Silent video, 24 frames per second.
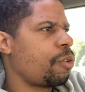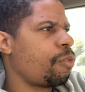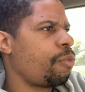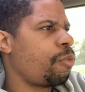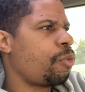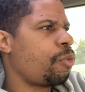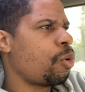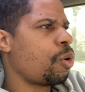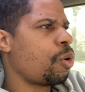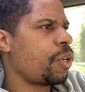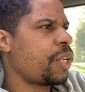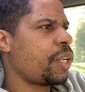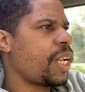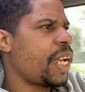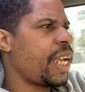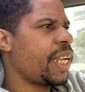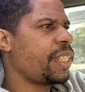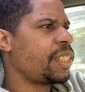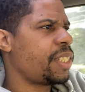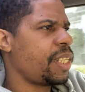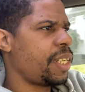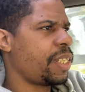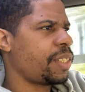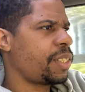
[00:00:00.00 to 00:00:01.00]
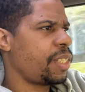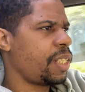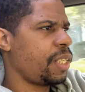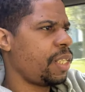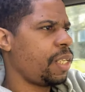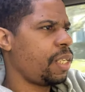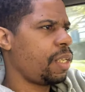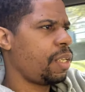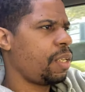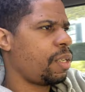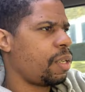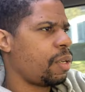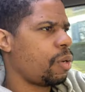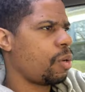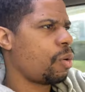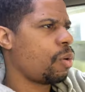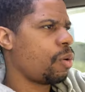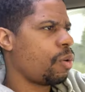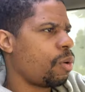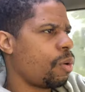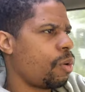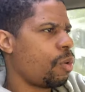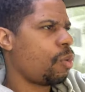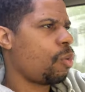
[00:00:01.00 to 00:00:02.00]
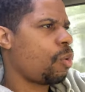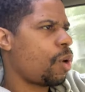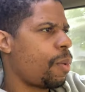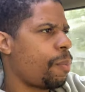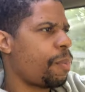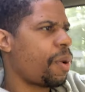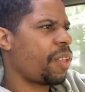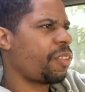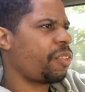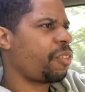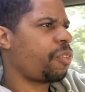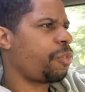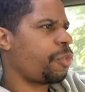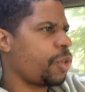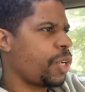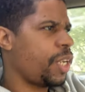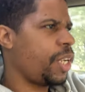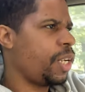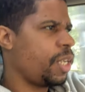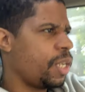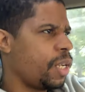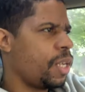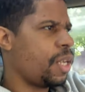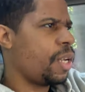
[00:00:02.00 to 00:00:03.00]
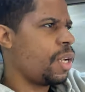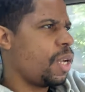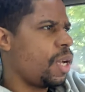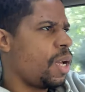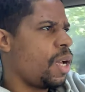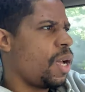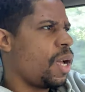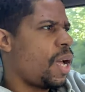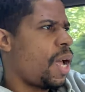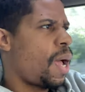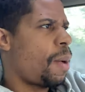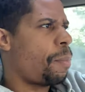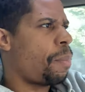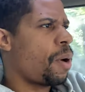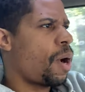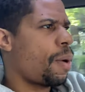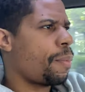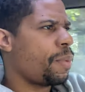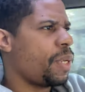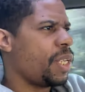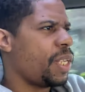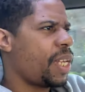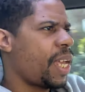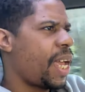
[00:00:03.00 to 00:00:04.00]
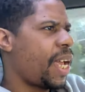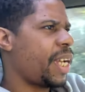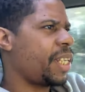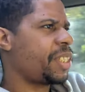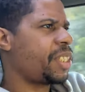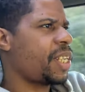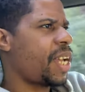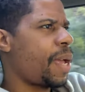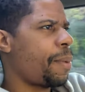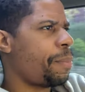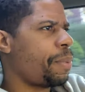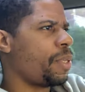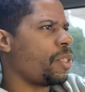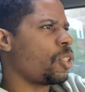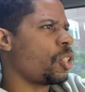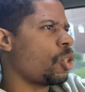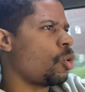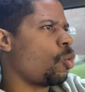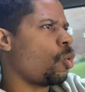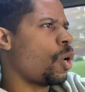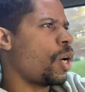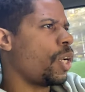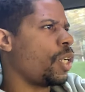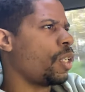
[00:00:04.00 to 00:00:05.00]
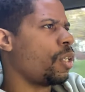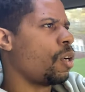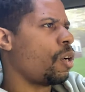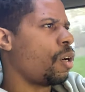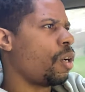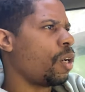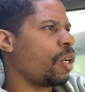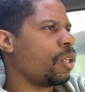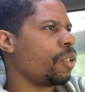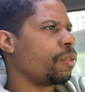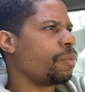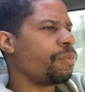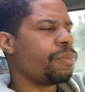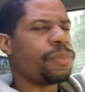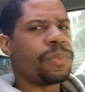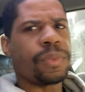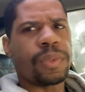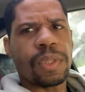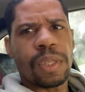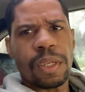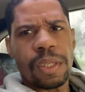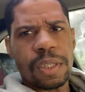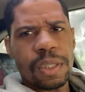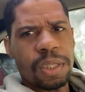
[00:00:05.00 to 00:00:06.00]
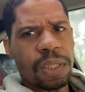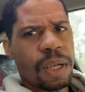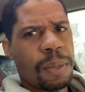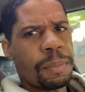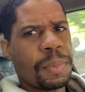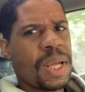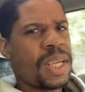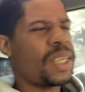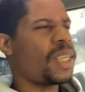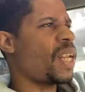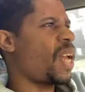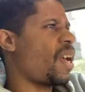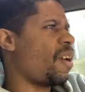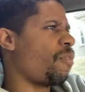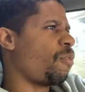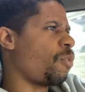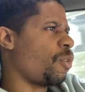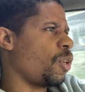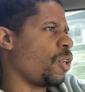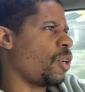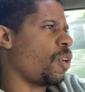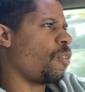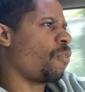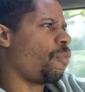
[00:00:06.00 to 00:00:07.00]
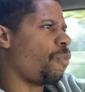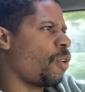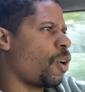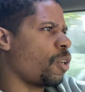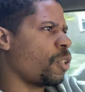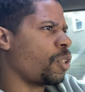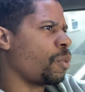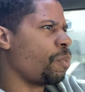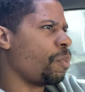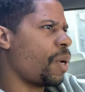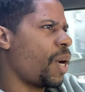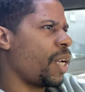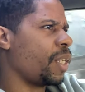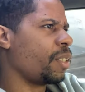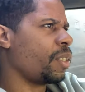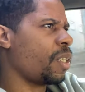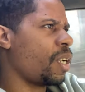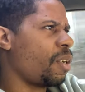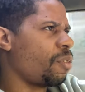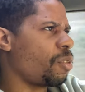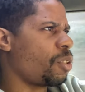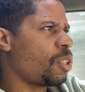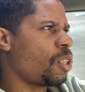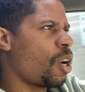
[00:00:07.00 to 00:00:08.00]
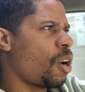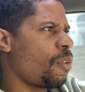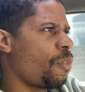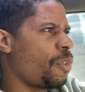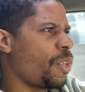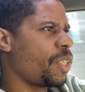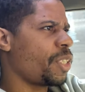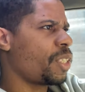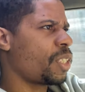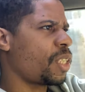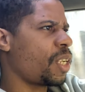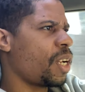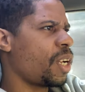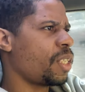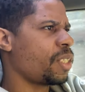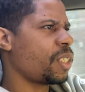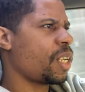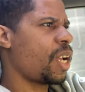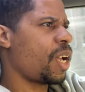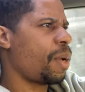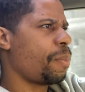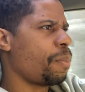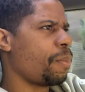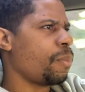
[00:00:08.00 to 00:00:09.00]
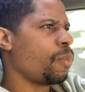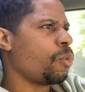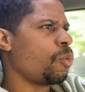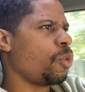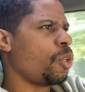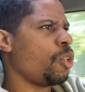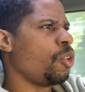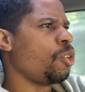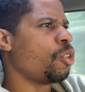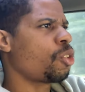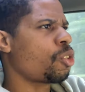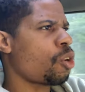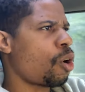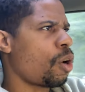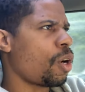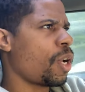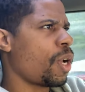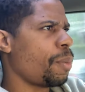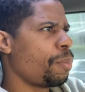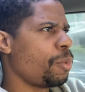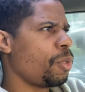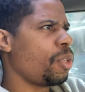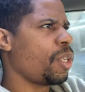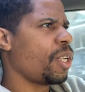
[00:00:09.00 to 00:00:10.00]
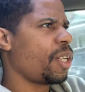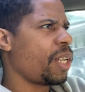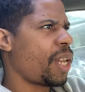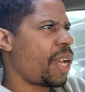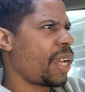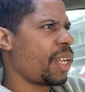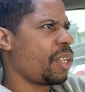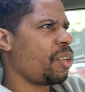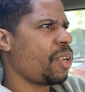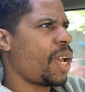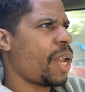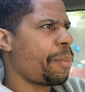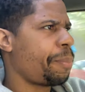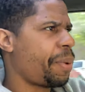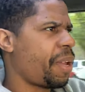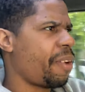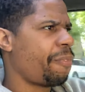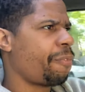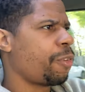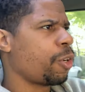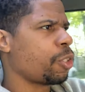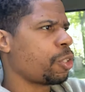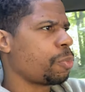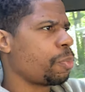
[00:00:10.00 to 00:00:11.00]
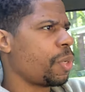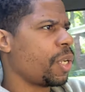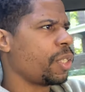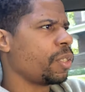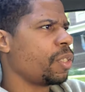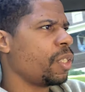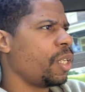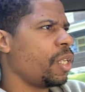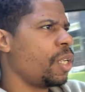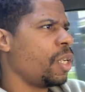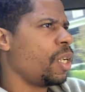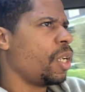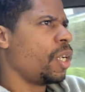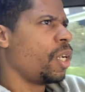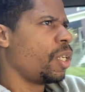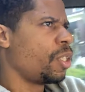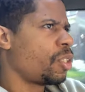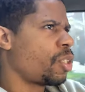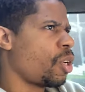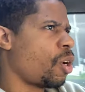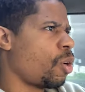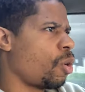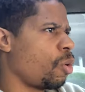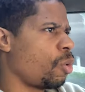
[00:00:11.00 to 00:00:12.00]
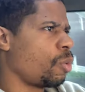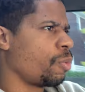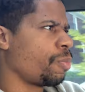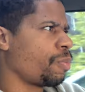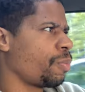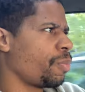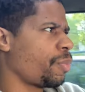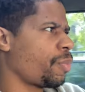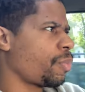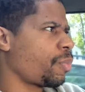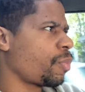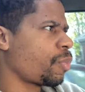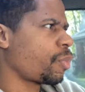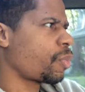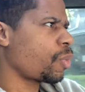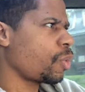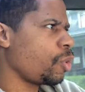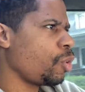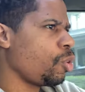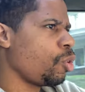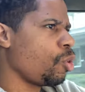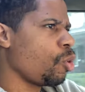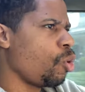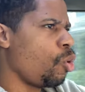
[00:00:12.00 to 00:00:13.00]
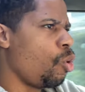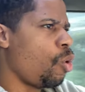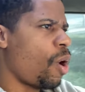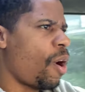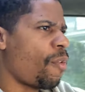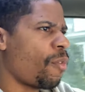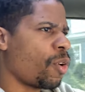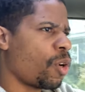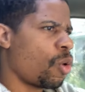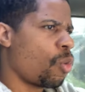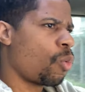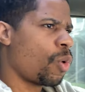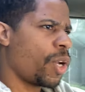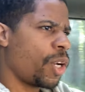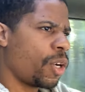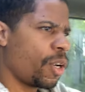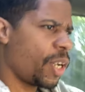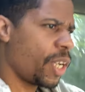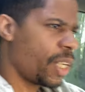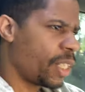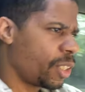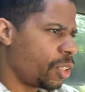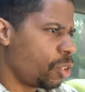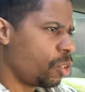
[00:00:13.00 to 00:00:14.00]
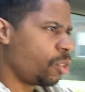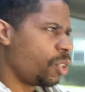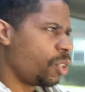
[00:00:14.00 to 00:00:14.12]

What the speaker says: for the AT&T 1 month free. I'll probably be cash apping someone or something like that for your first month of service, because when you start up, you get like, you got to pay a first month. So whoever the winner is, you